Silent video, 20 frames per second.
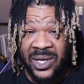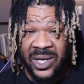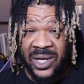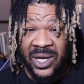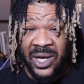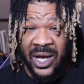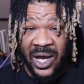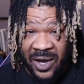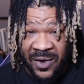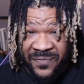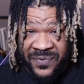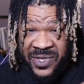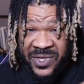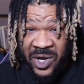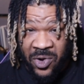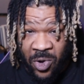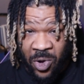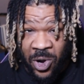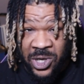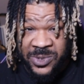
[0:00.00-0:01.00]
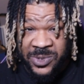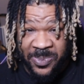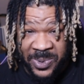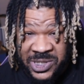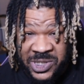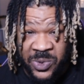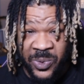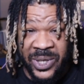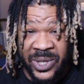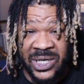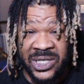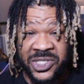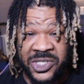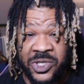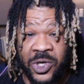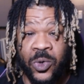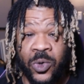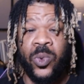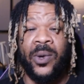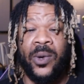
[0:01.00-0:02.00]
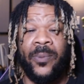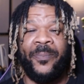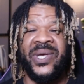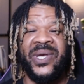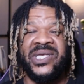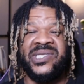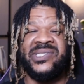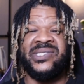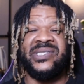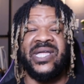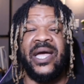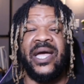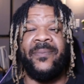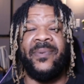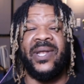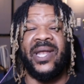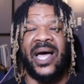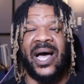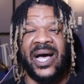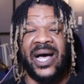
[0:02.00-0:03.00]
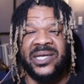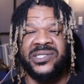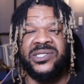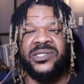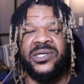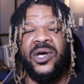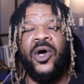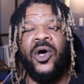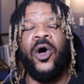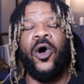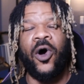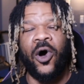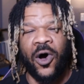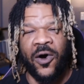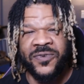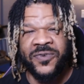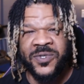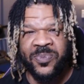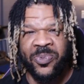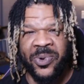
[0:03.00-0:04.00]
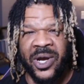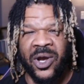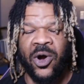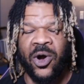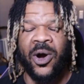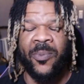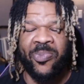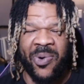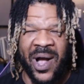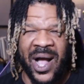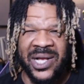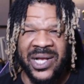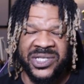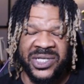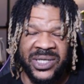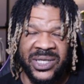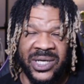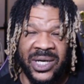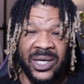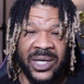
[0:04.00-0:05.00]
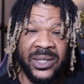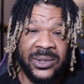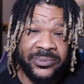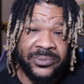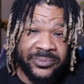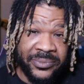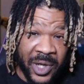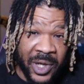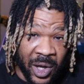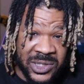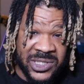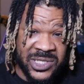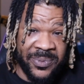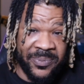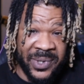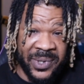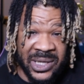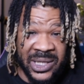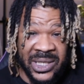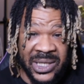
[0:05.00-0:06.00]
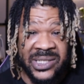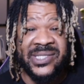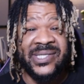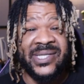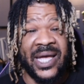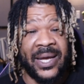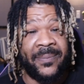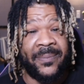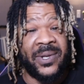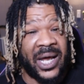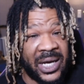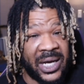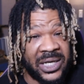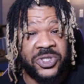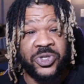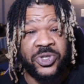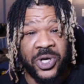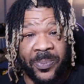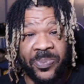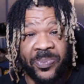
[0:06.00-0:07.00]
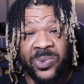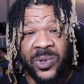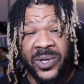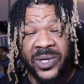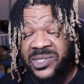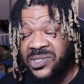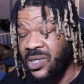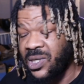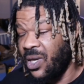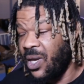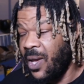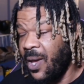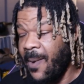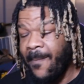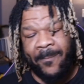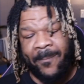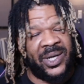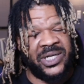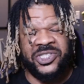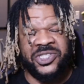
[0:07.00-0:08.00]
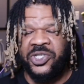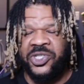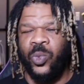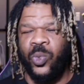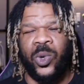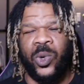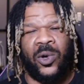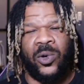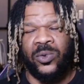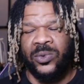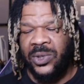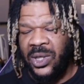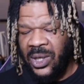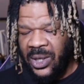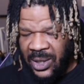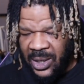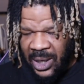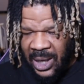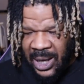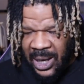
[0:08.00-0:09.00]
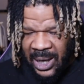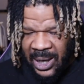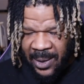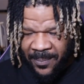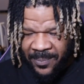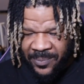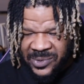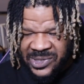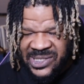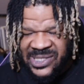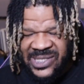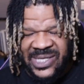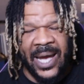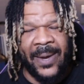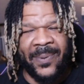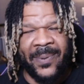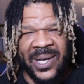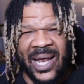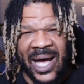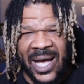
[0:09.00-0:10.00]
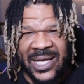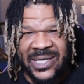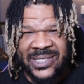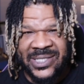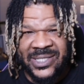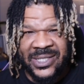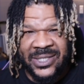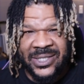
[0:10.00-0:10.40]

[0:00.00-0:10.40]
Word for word: of the cross between the two will be stabilized offspring or progeny, ultimately stabilized triploids. But you won't um, stabilize the